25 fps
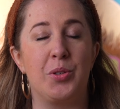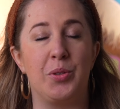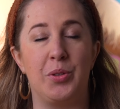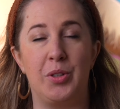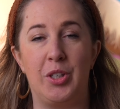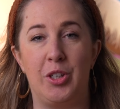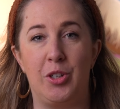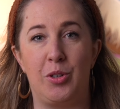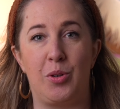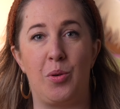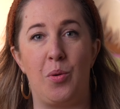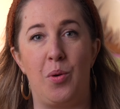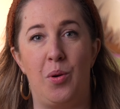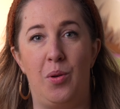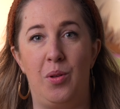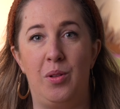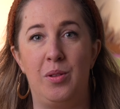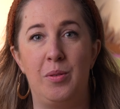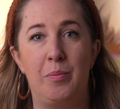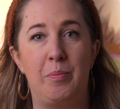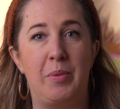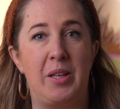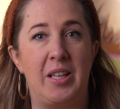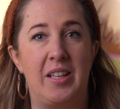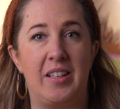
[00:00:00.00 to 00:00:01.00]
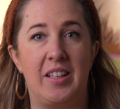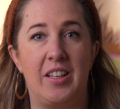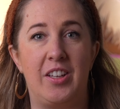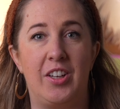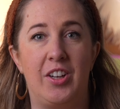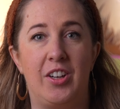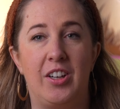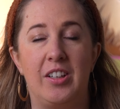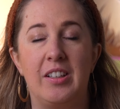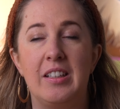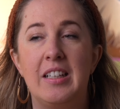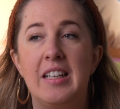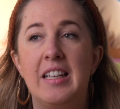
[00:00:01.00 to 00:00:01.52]
career goal being
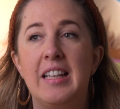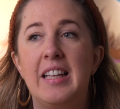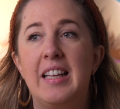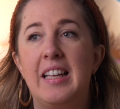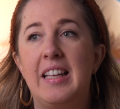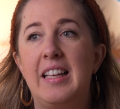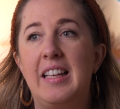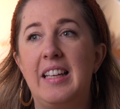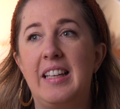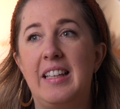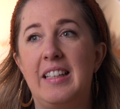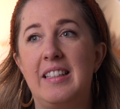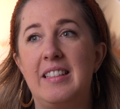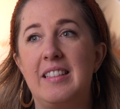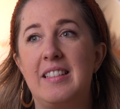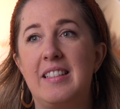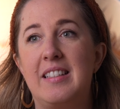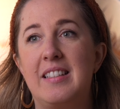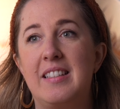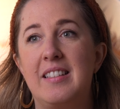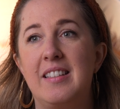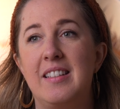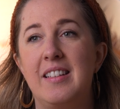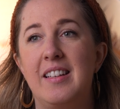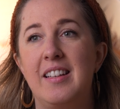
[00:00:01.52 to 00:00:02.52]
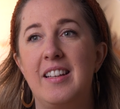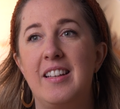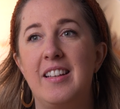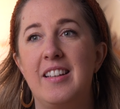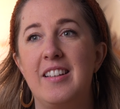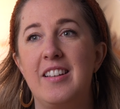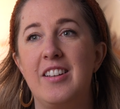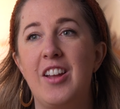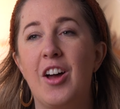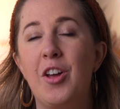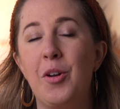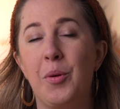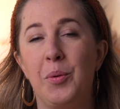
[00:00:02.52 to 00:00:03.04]
here.
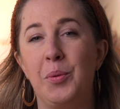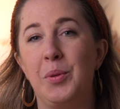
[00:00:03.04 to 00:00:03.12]
Not